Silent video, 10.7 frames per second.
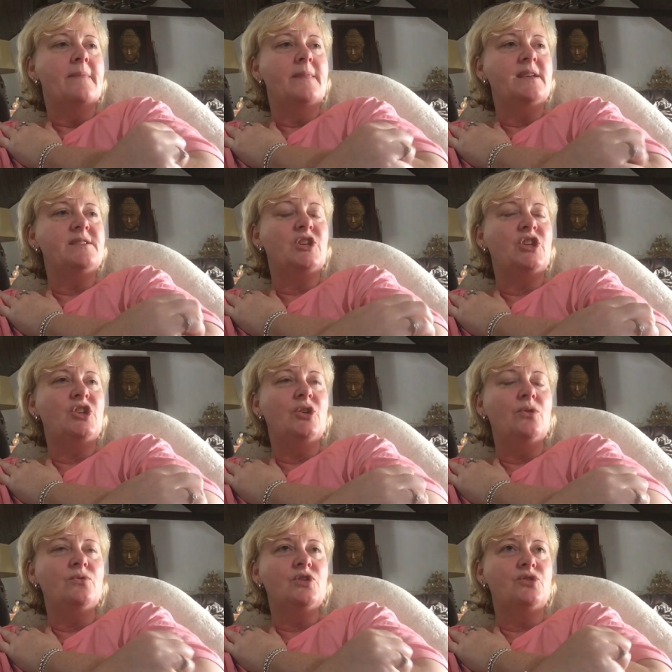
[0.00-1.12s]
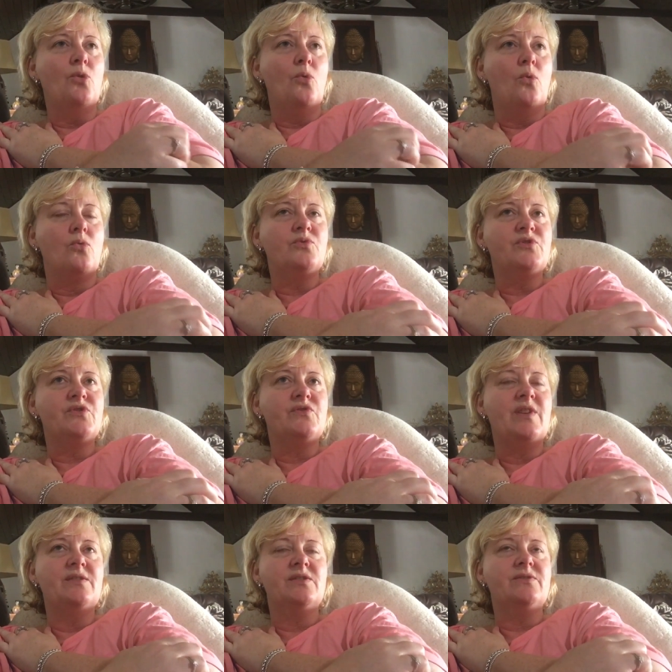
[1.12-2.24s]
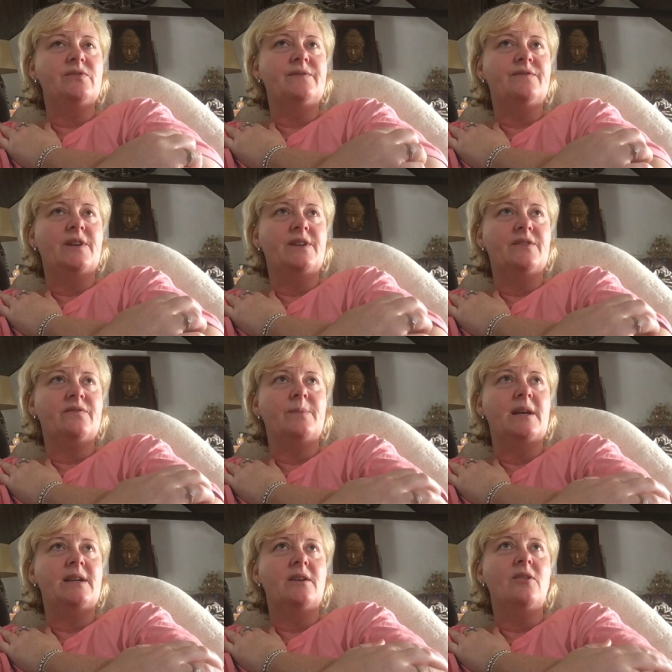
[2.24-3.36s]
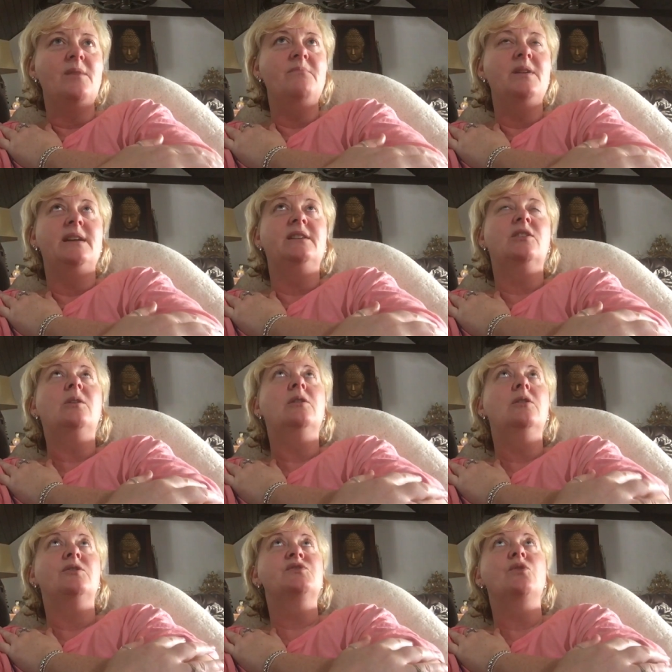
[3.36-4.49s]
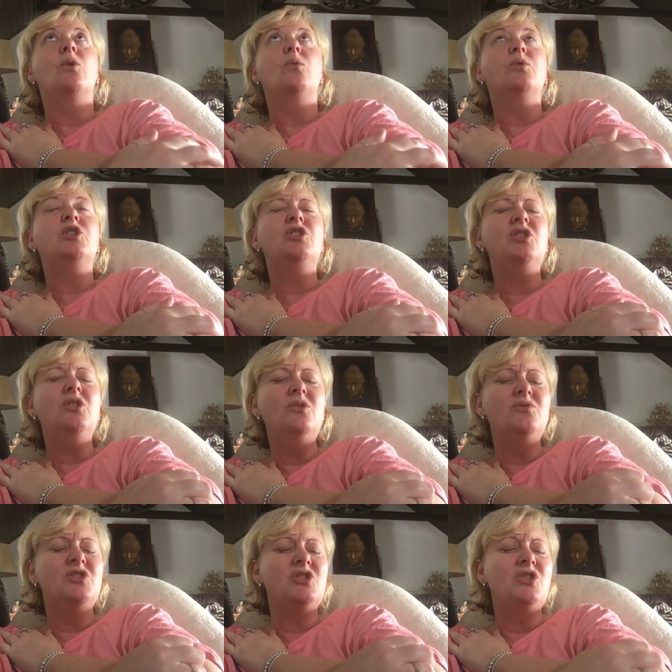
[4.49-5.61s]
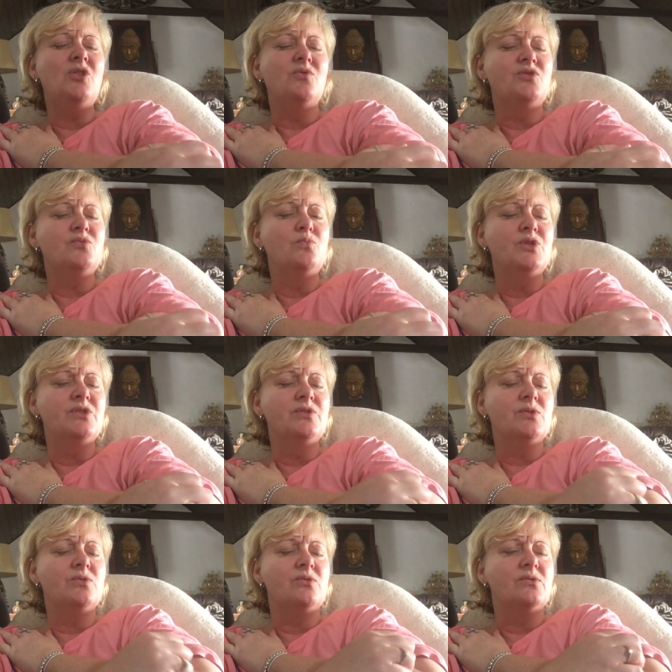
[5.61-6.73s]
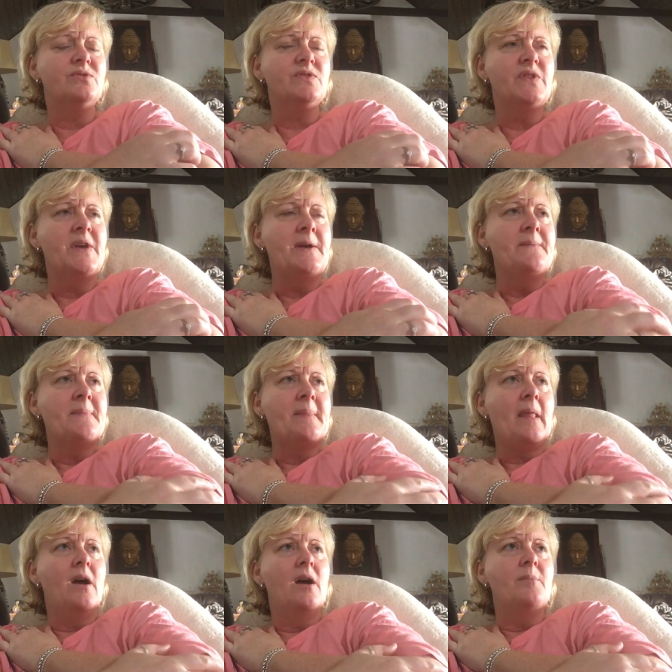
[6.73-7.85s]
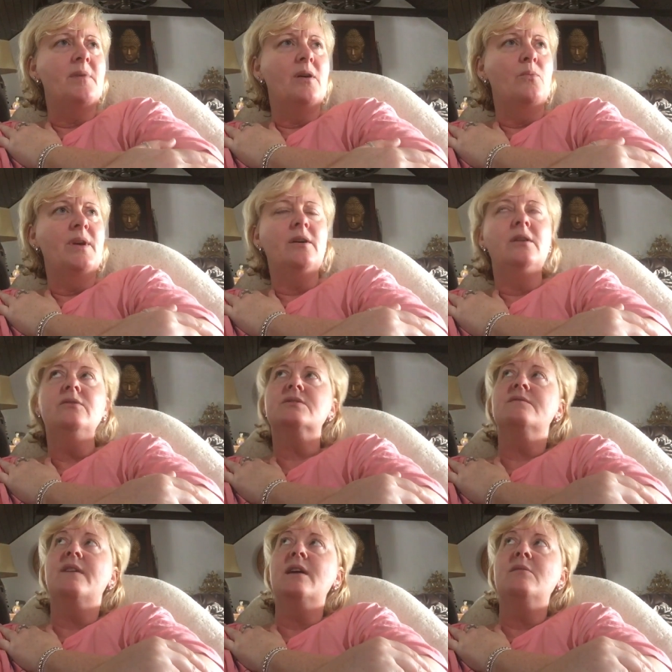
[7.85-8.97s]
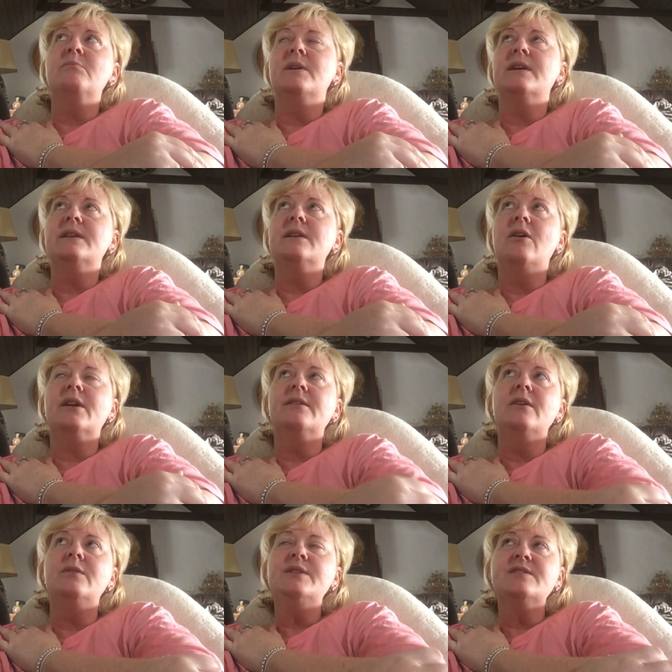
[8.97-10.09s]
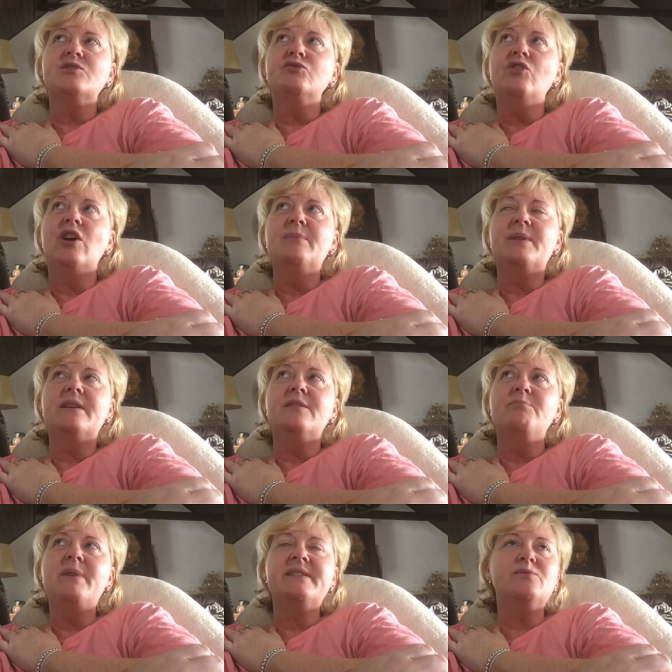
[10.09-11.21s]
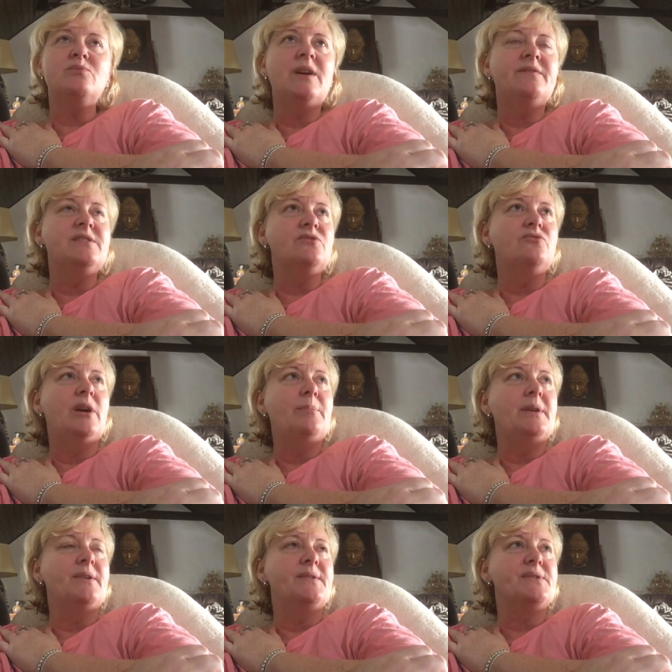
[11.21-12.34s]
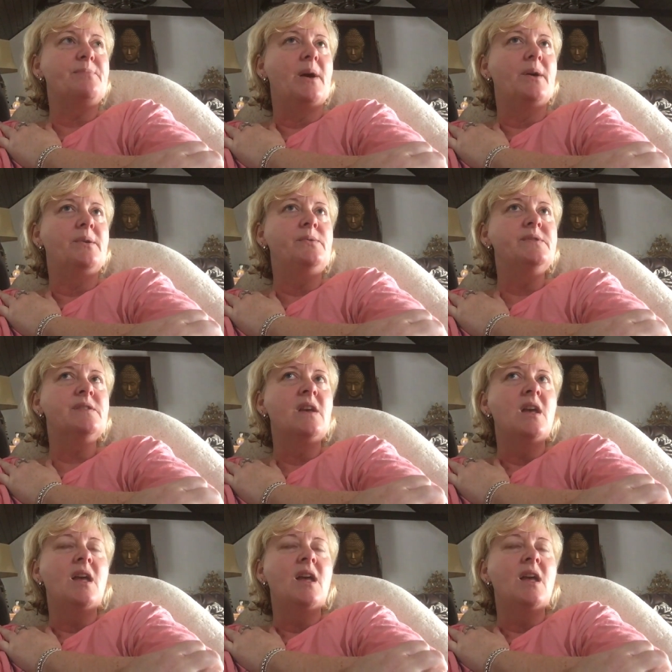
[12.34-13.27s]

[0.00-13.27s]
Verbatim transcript: These huge doors then stood in front of me, and I mean colossal, huge wooden doors. And when I looked around me, I can only describe it, the best way of describing it, I suppose,